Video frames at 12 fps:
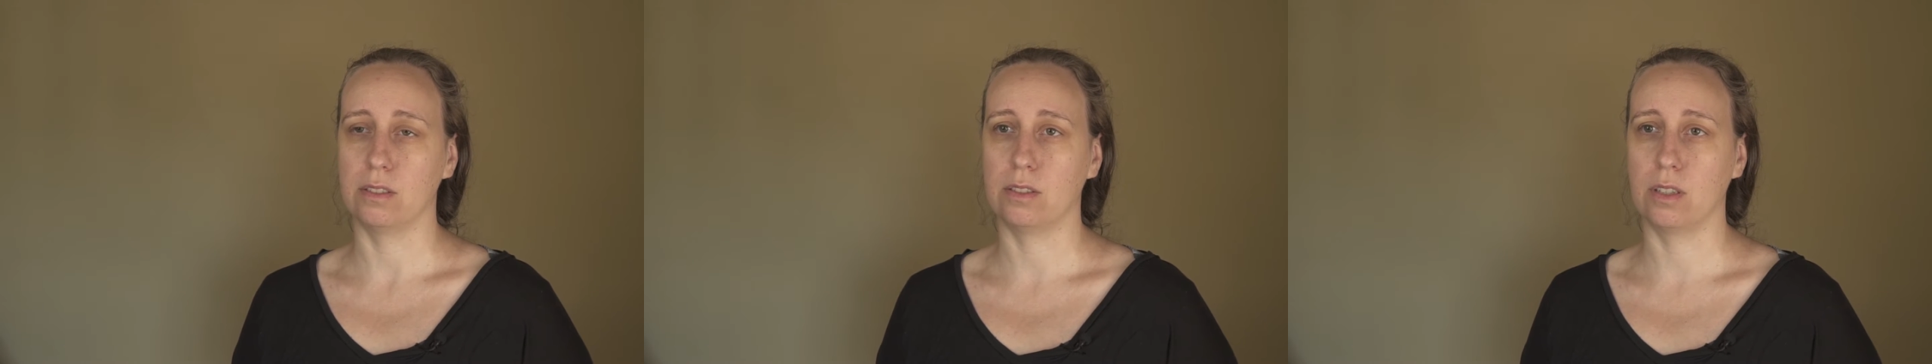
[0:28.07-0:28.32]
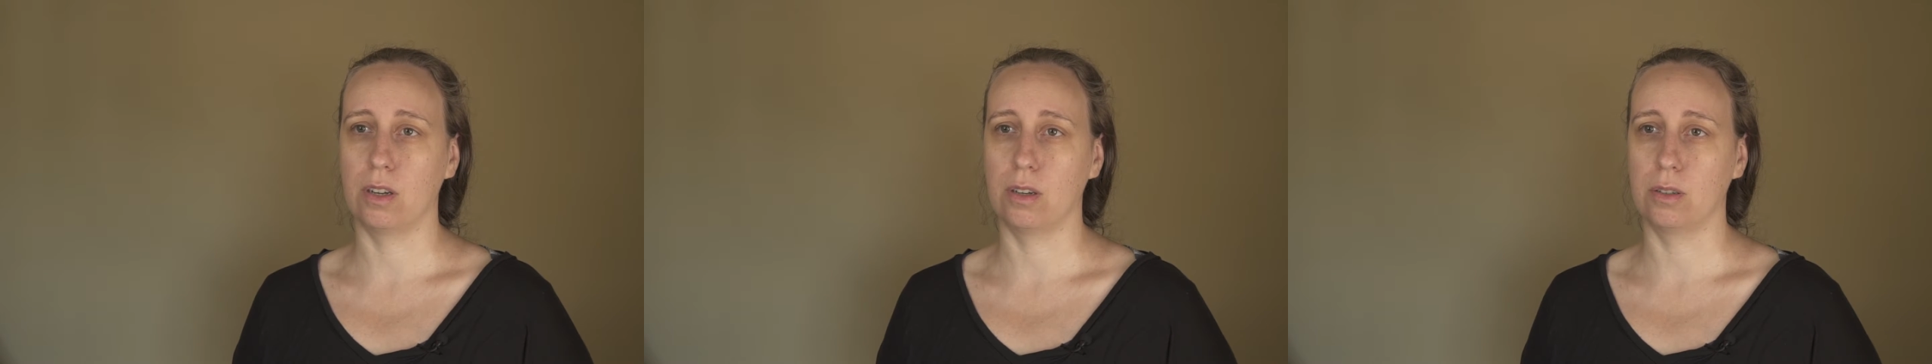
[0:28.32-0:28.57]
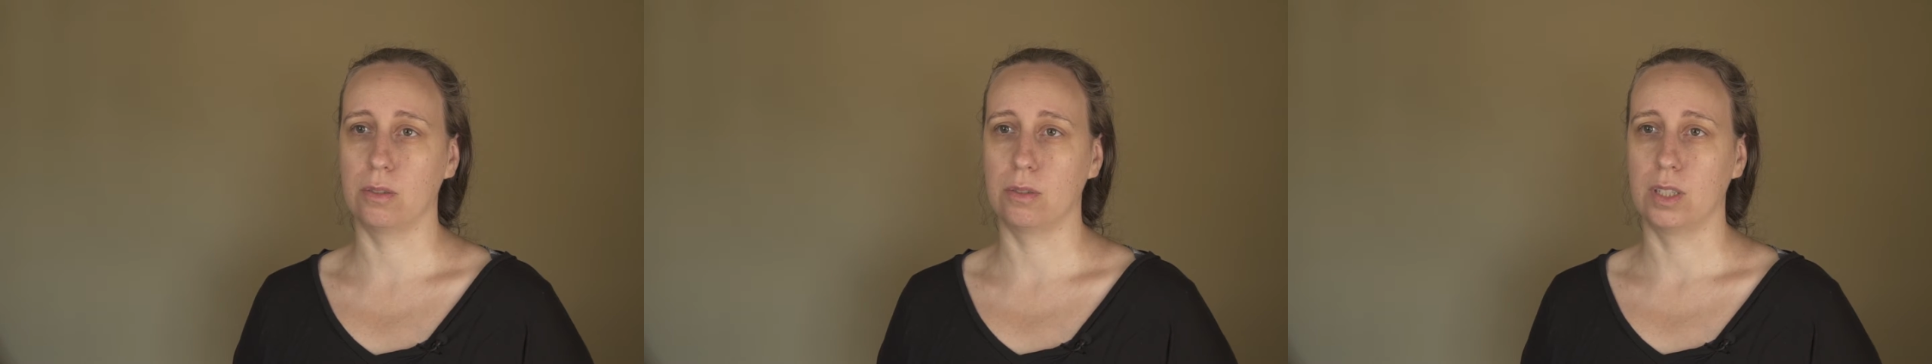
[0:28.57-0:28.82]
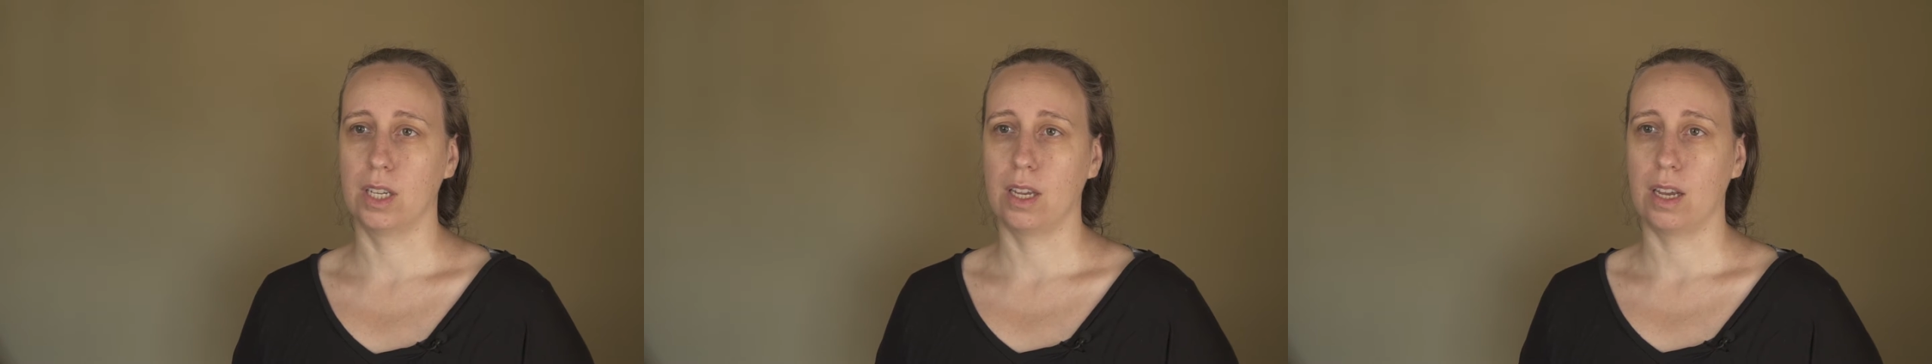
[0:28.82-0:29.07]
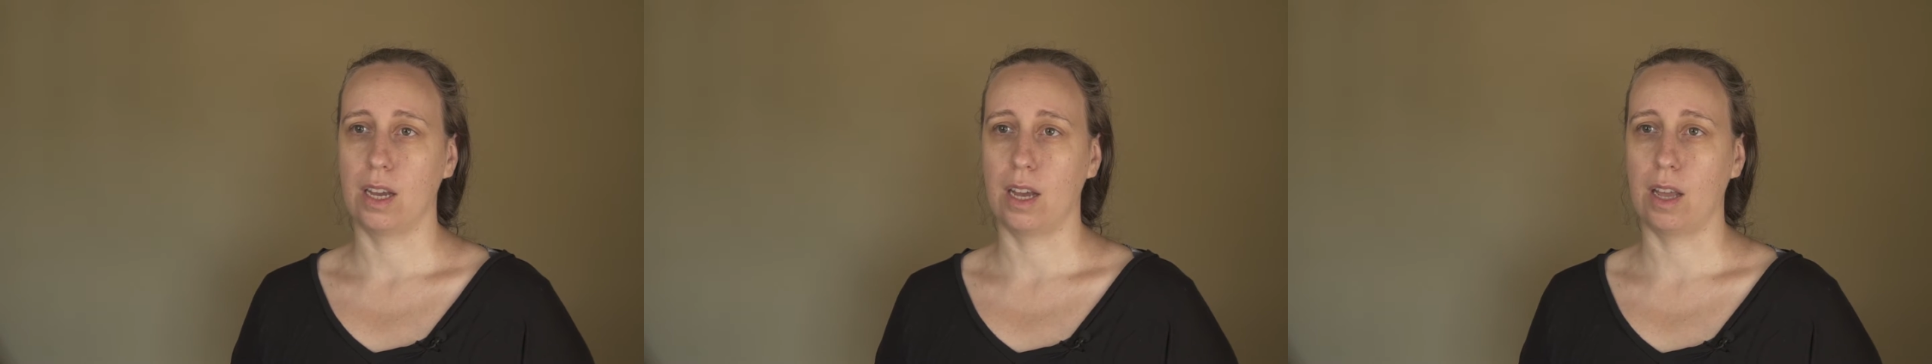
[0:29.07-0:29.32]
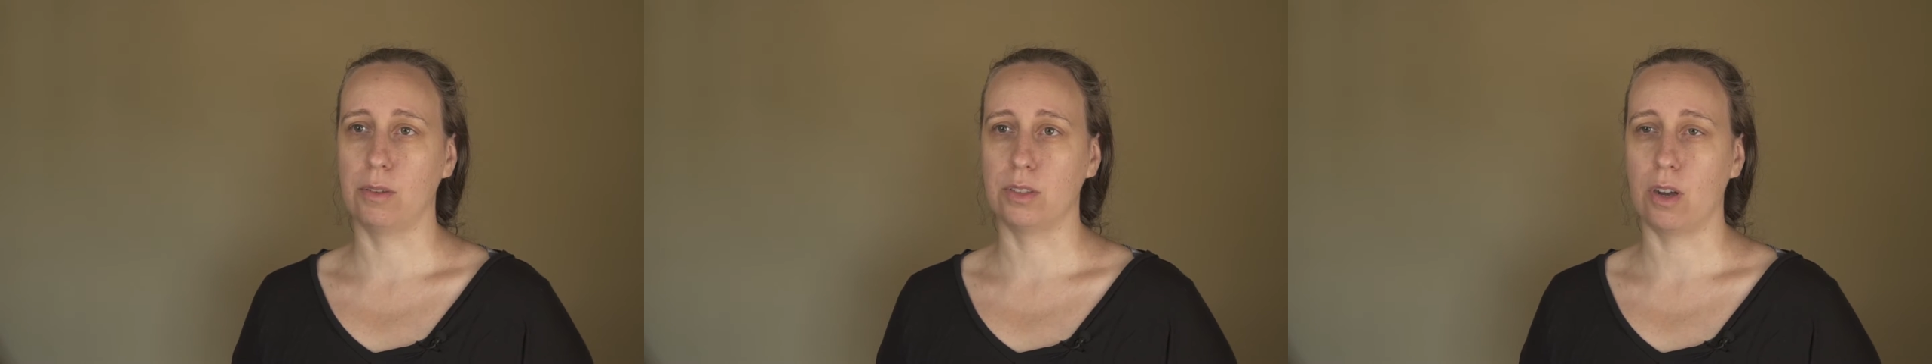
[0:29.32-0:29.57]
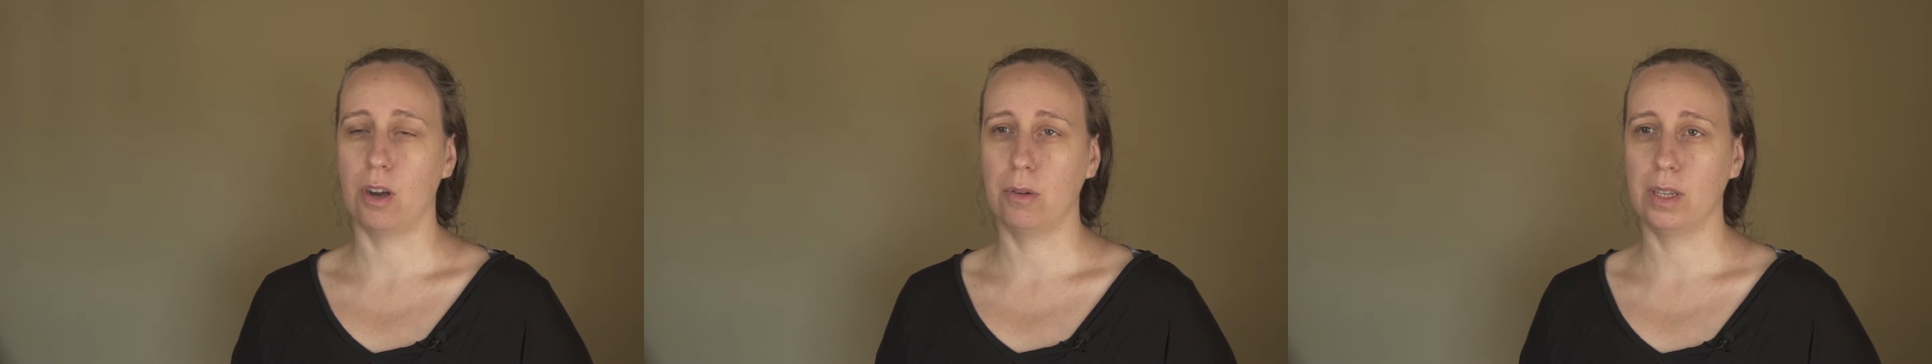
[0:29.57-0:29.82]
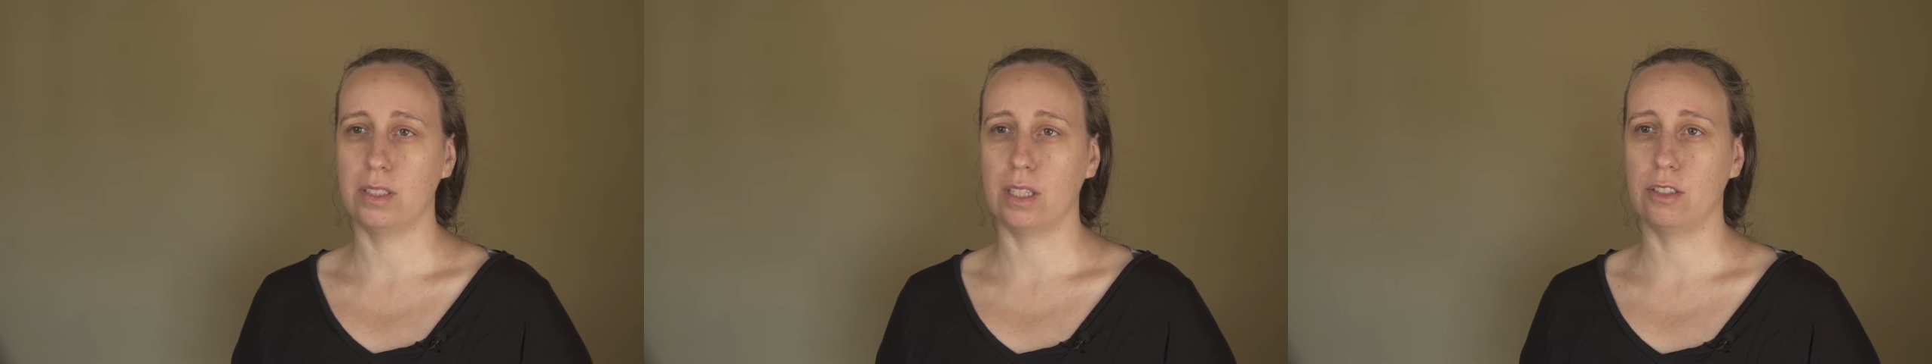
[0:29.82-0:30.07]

So I was always